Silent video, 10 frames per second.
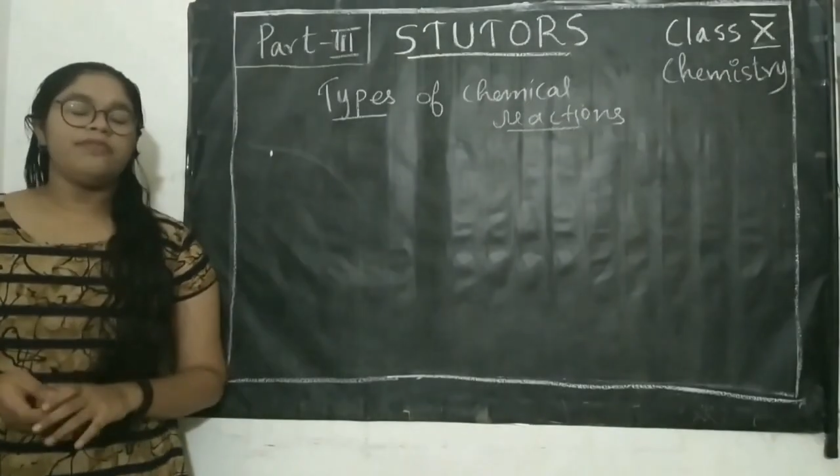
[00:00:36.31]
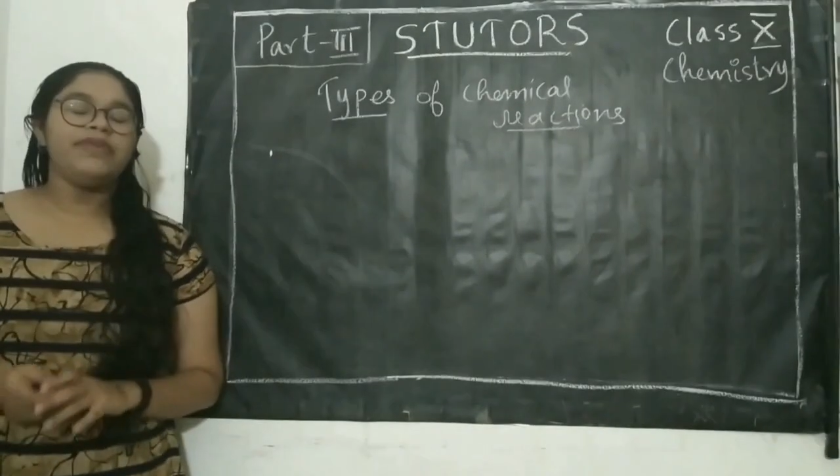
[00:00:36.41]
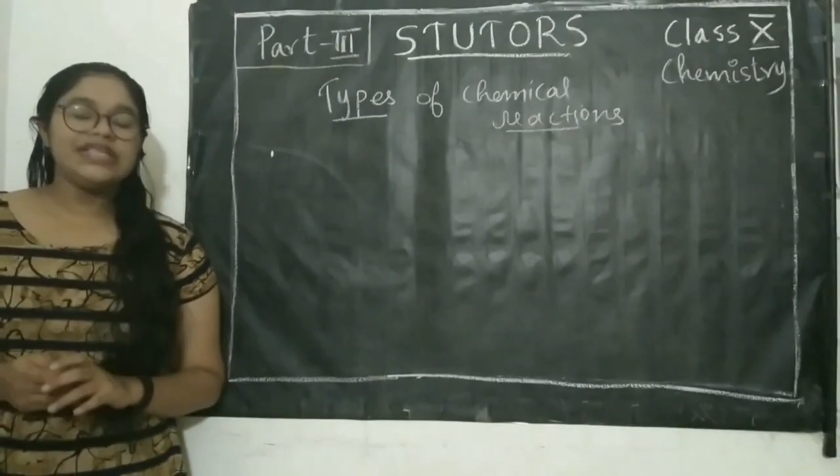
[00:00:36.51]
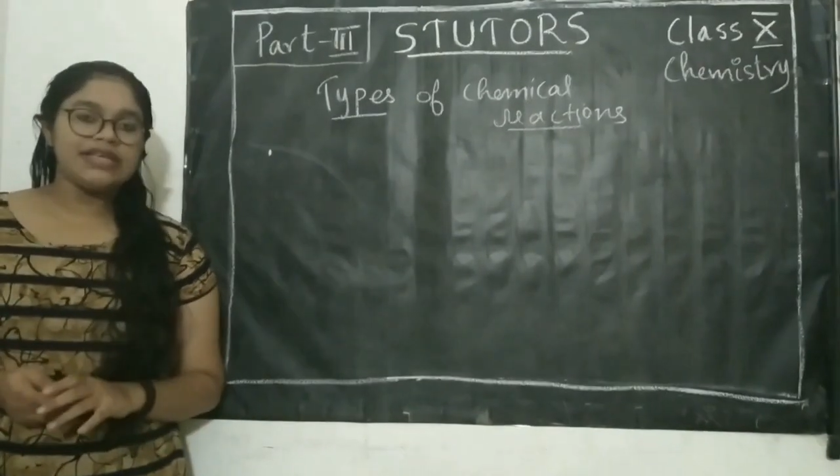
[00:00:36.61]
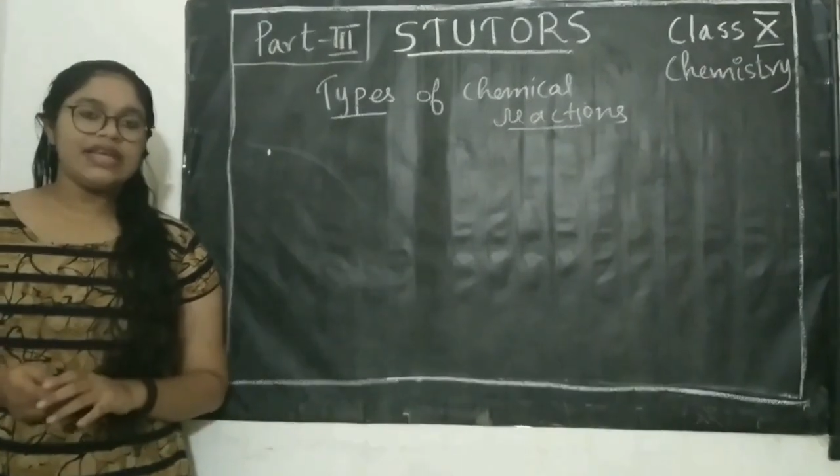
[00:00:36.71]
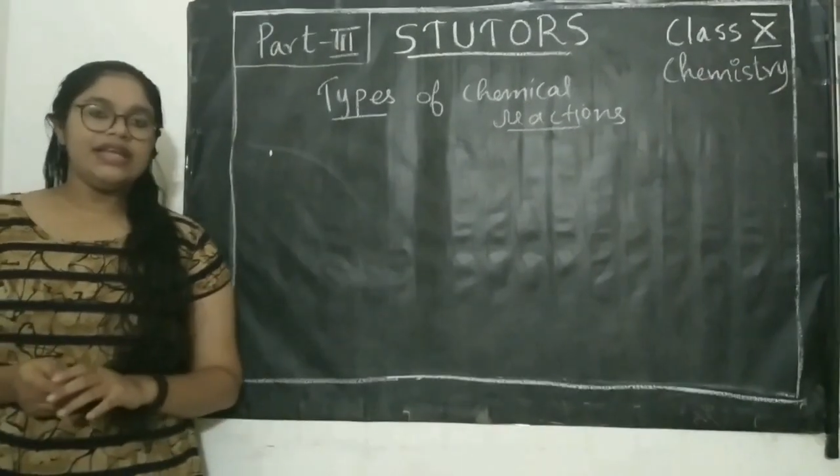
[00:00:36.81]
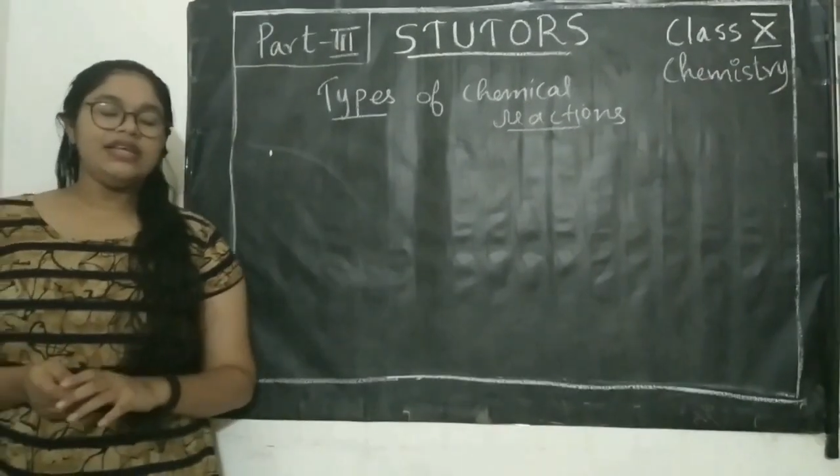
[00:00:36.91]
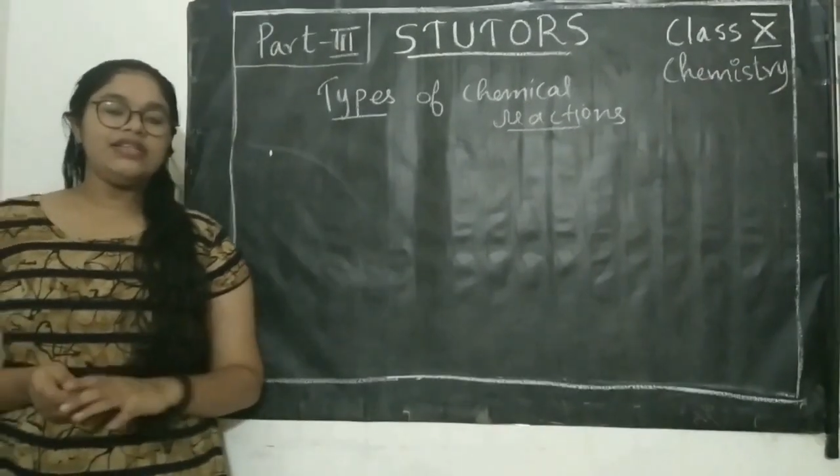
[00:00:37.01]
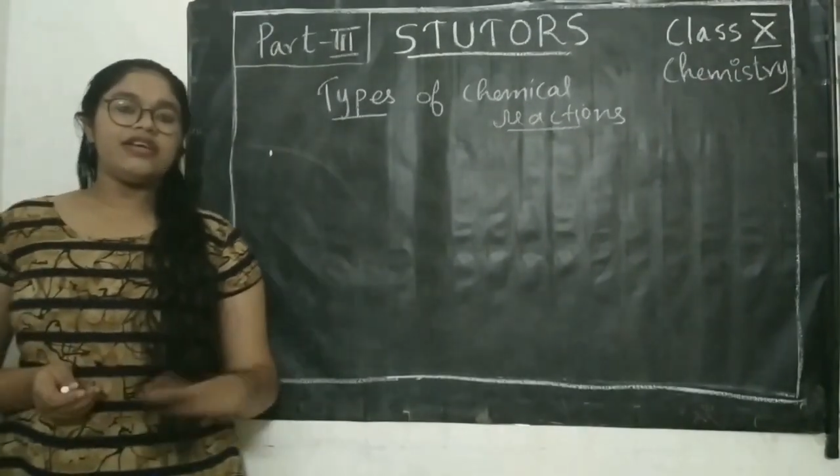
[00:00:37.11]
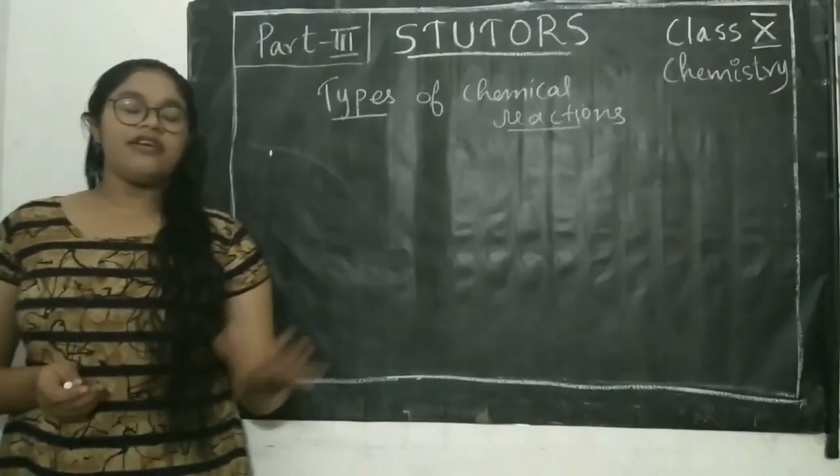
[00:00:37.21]

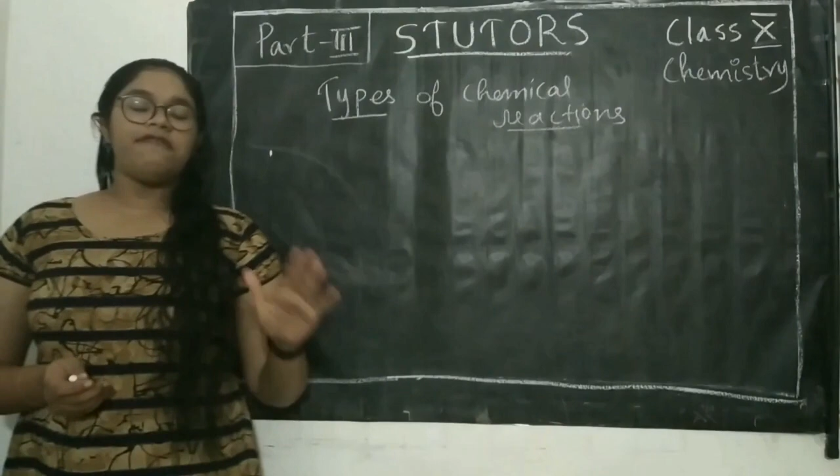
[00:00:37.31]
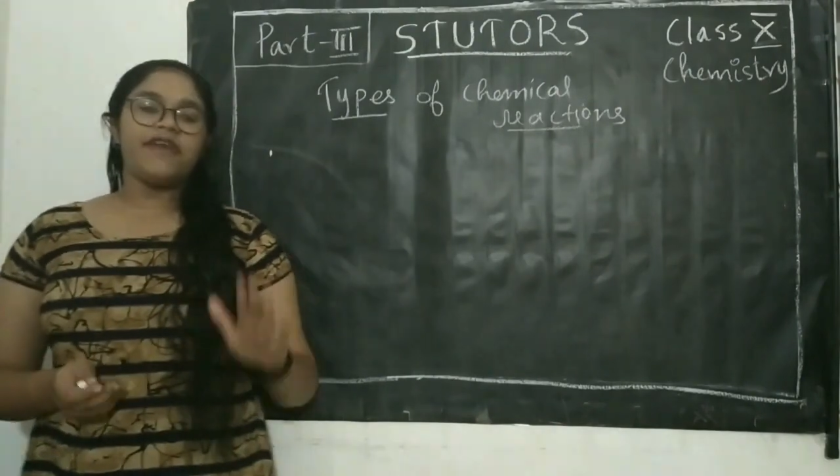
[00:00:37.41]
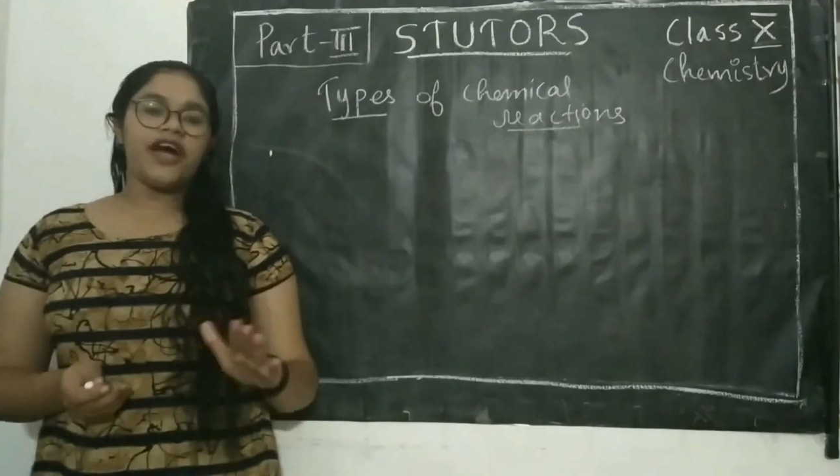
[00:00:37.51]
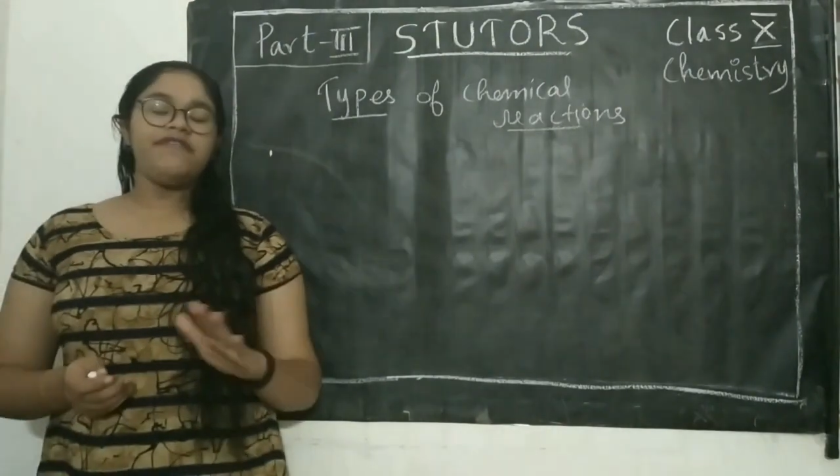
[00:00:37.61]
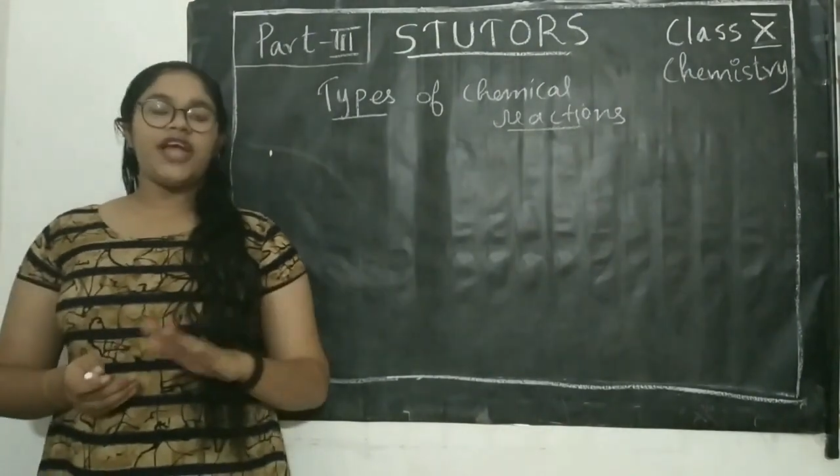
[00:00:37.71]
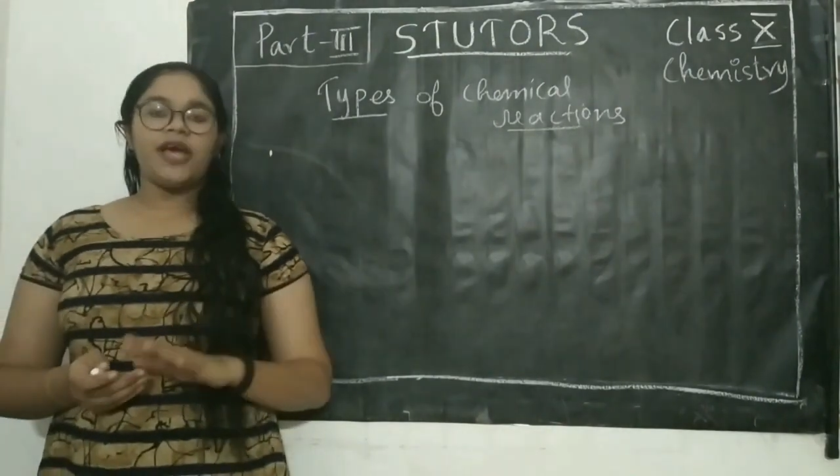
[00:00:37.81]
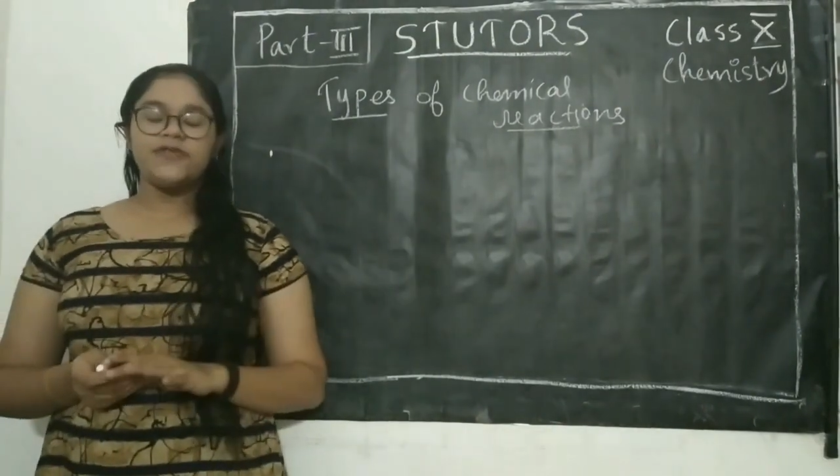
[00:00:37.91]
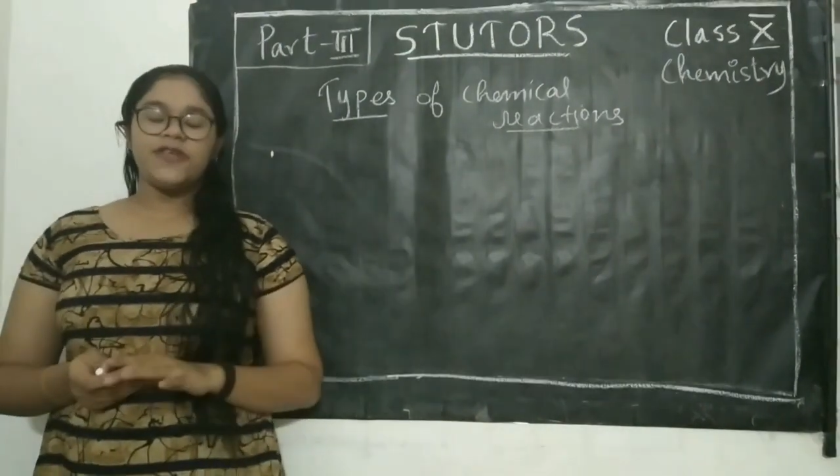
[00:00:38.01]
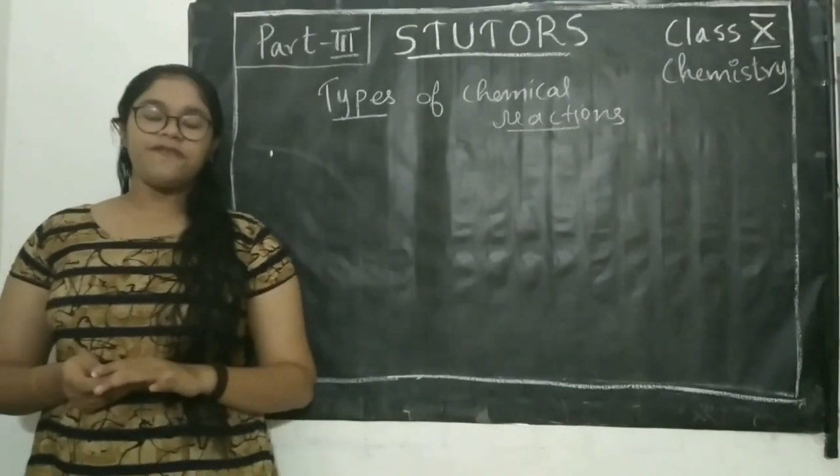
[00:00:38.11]
Basically, there are 5 types